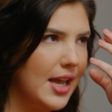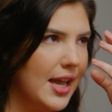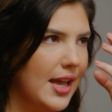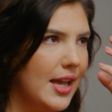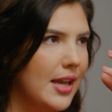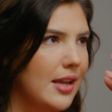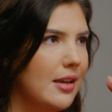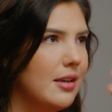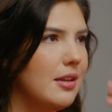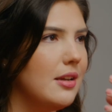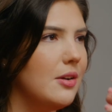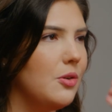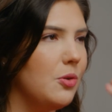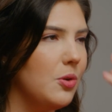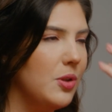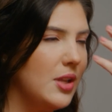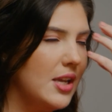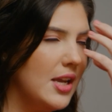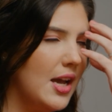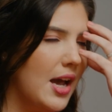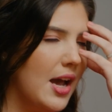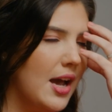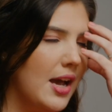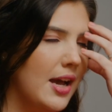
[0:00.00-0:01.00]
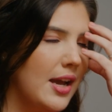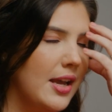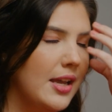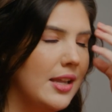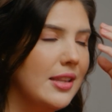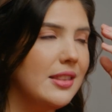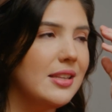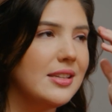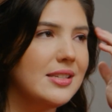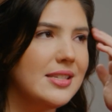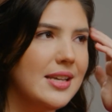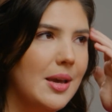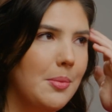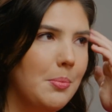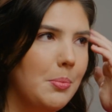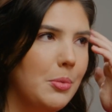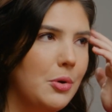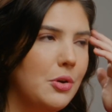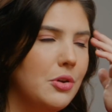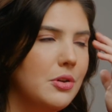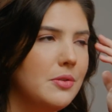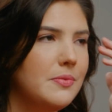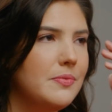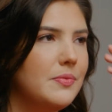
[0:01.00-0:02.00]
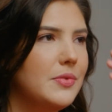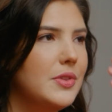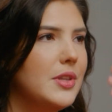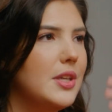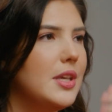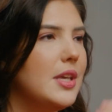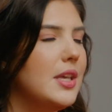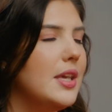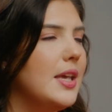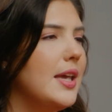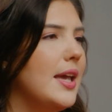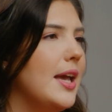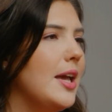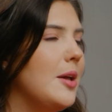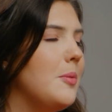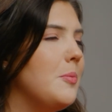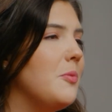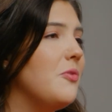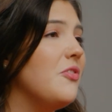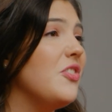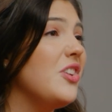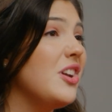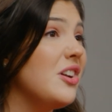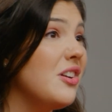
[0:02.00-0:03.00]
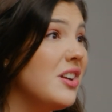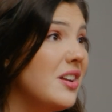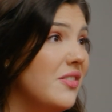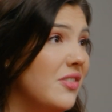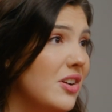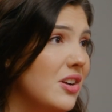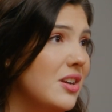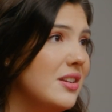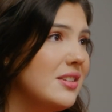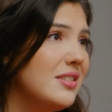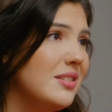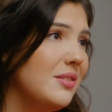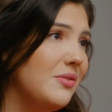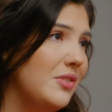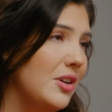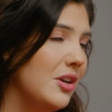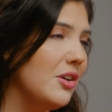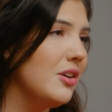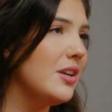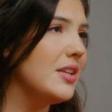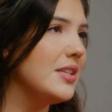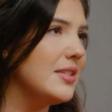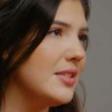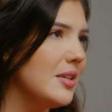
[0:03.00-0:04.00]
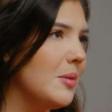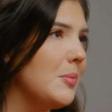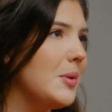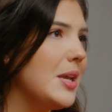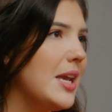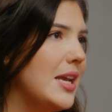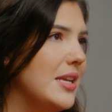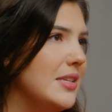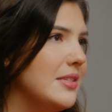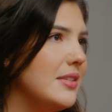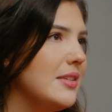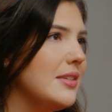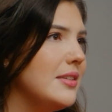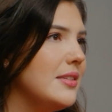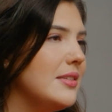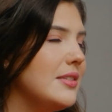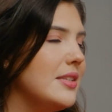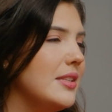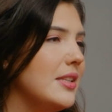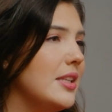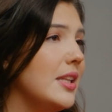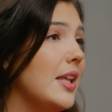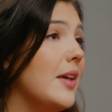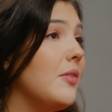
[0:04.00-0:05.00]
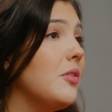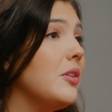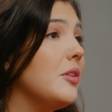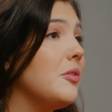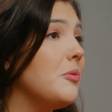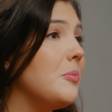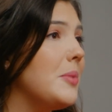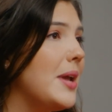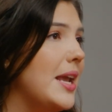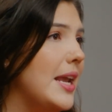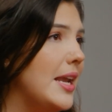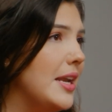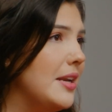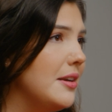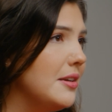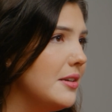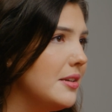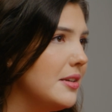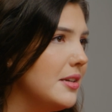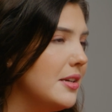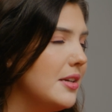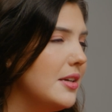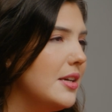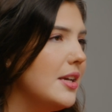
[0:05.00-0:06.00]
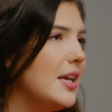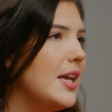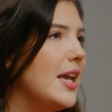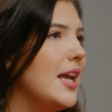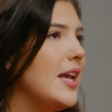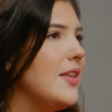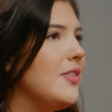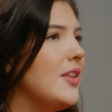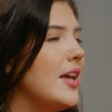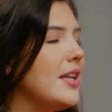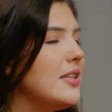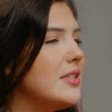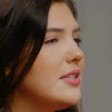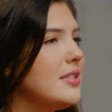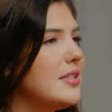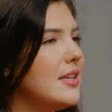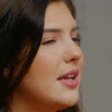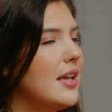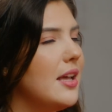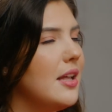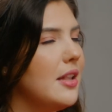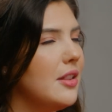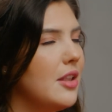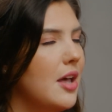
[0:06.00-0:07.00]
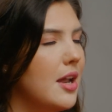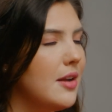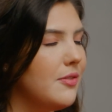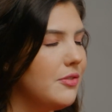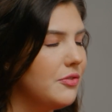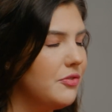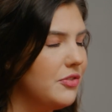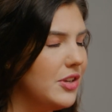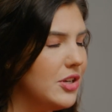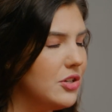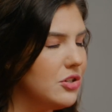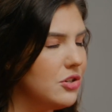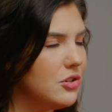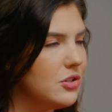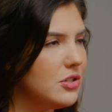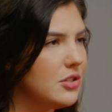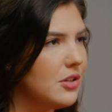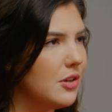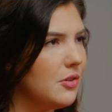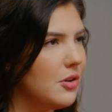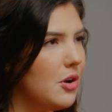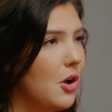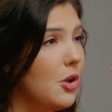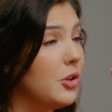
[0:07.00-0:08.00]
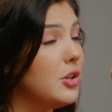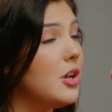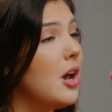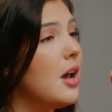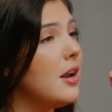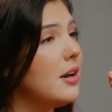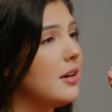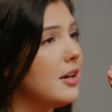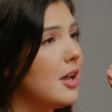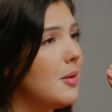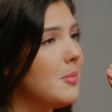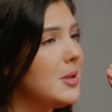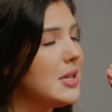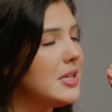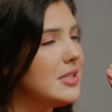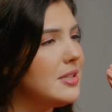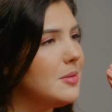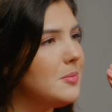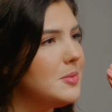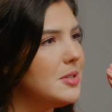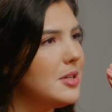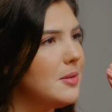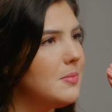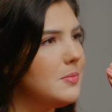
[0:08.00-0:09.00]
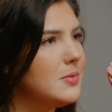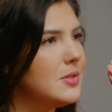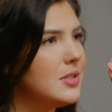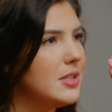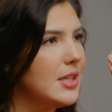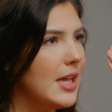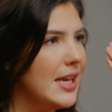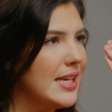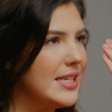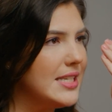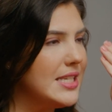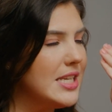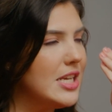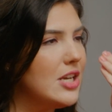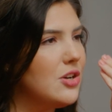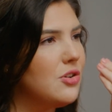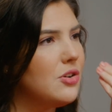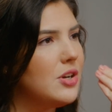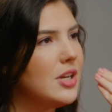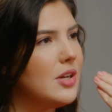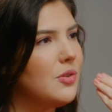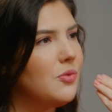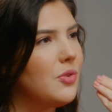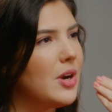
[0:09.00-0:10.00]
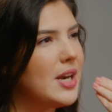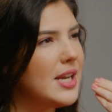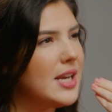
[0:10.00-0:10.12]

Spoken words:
the head or the eye, the temple. Very, very severe in some cases in level of pain. And that's a lot of features called autonomic symptoms, like tearing,